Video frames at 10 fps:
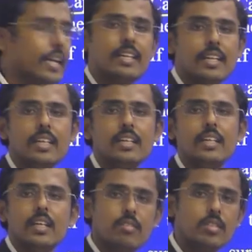tree
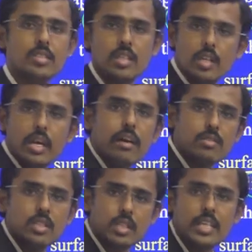which
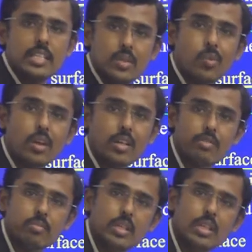takes the water
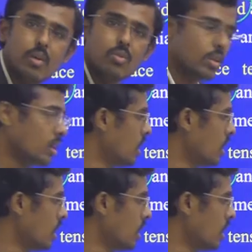from the ground,